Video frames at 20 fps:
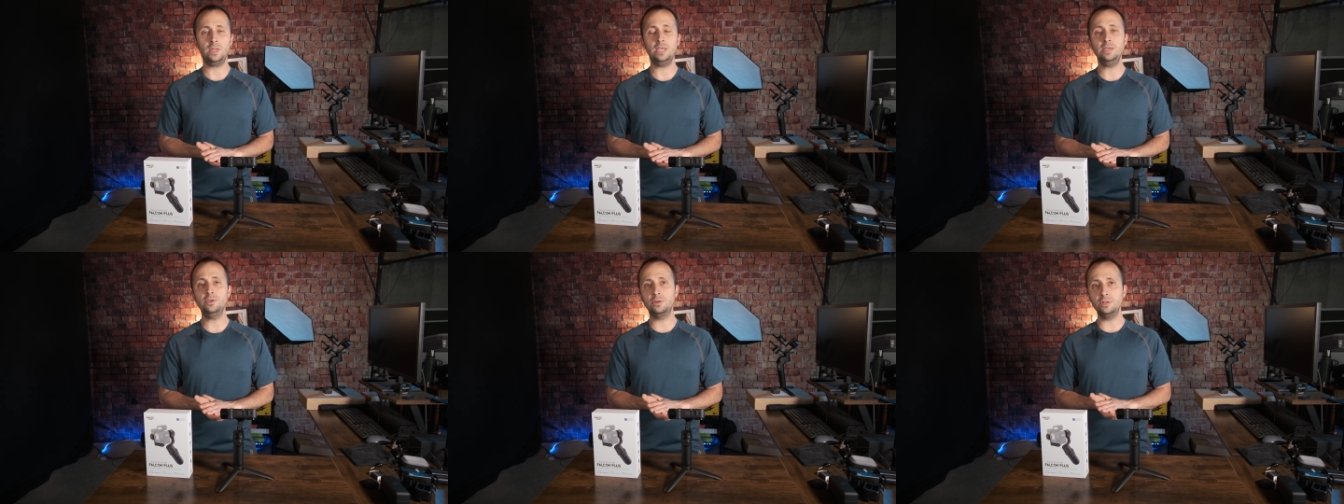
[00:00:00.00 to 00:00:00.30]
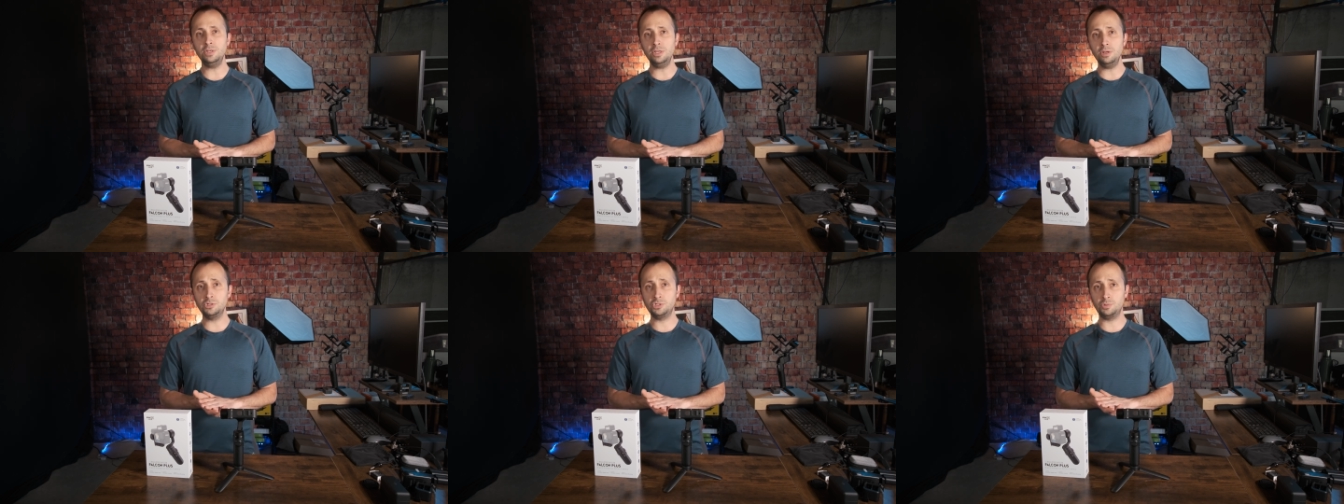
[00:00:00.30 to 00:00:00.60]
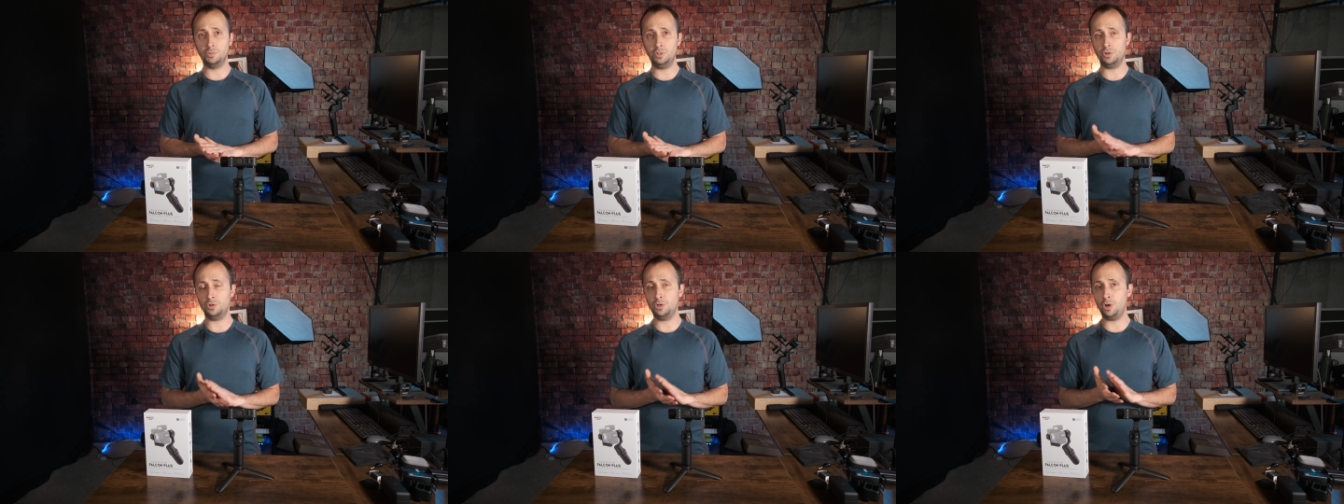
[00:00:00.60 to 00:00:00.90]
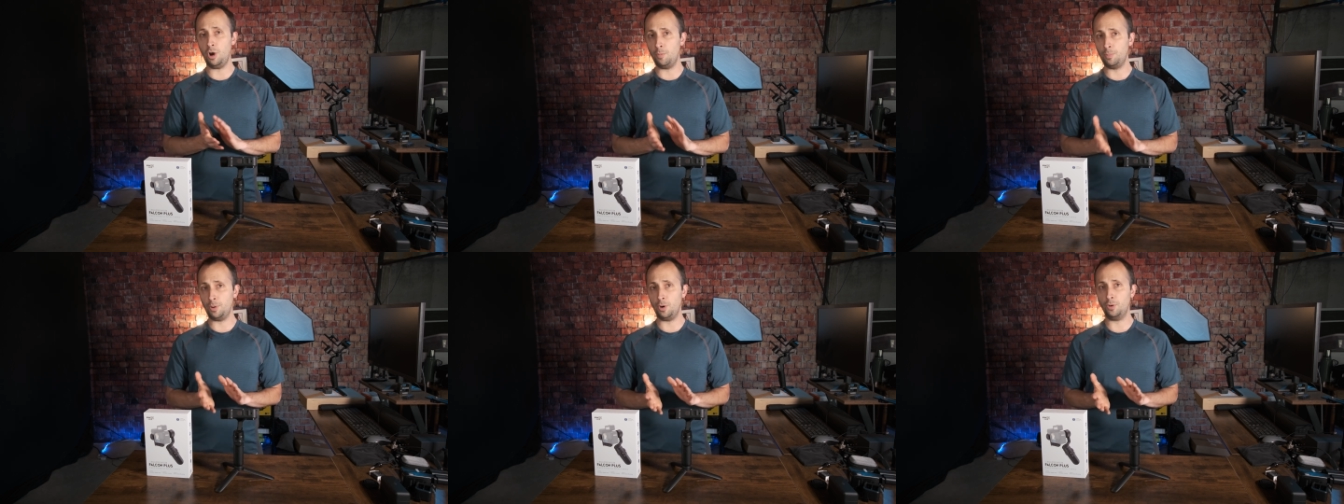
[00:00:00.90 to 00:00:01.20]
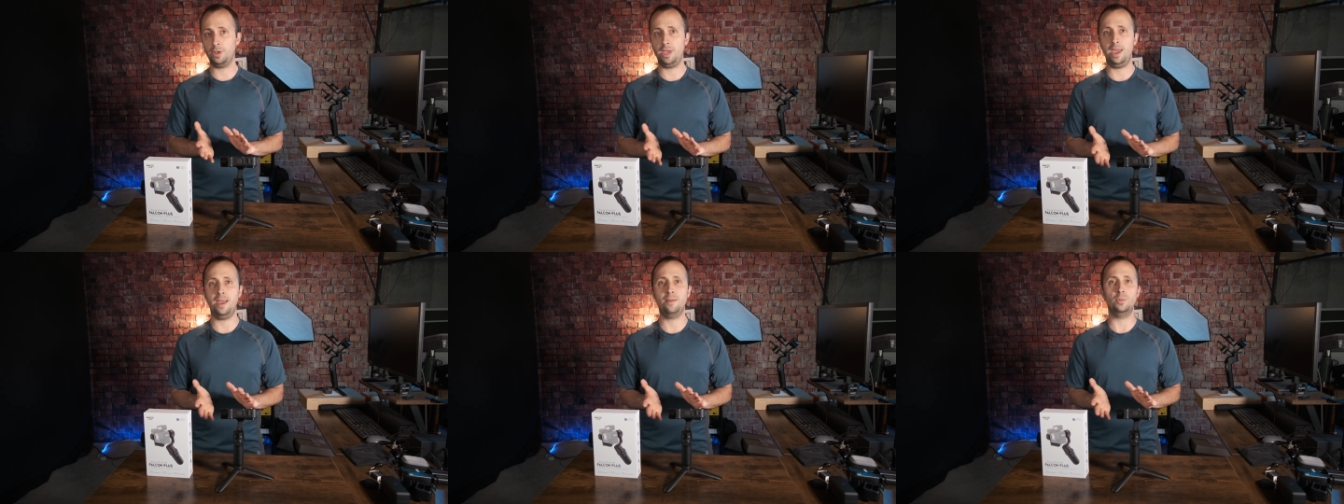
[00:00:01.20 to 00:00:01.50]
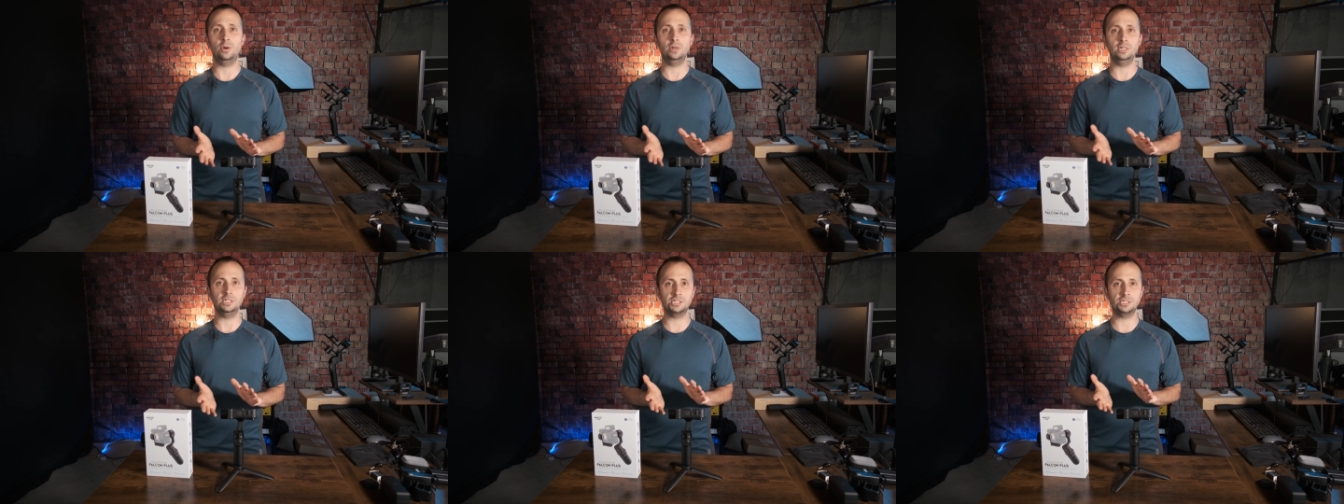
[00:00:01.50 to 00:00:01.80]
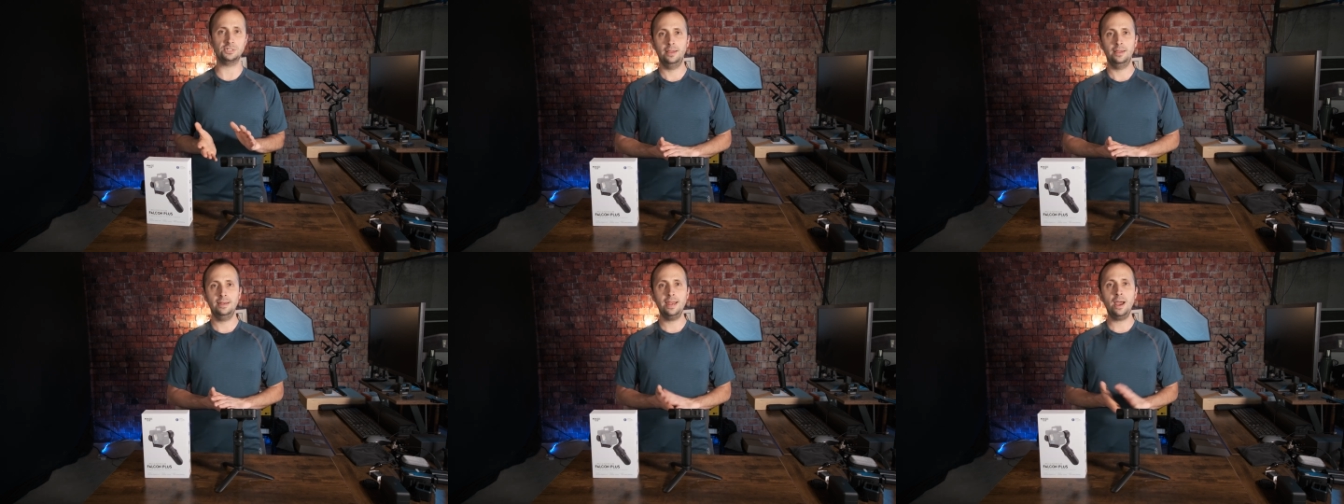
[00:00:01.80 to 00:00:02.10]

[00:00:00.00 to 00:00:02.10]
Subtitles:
that you can use with your GoPro cameras.